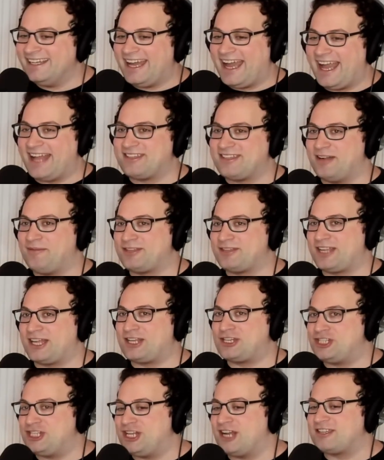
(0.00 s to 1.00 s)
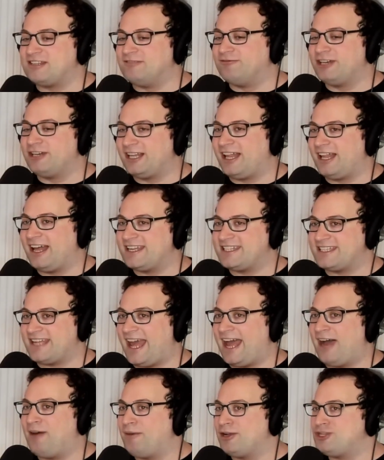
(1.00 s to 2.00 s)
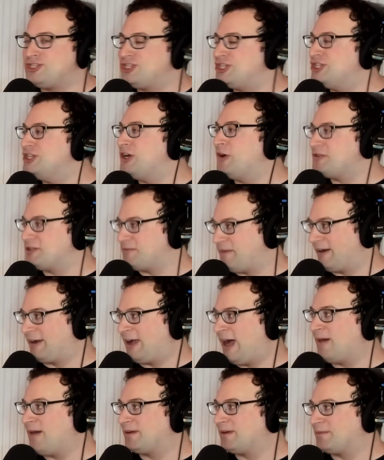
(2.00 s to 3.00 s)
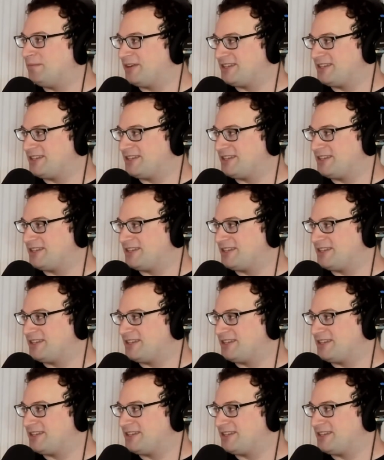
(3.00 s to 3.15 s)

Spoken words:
it's almost like she doesn't realize how much she knows about comic books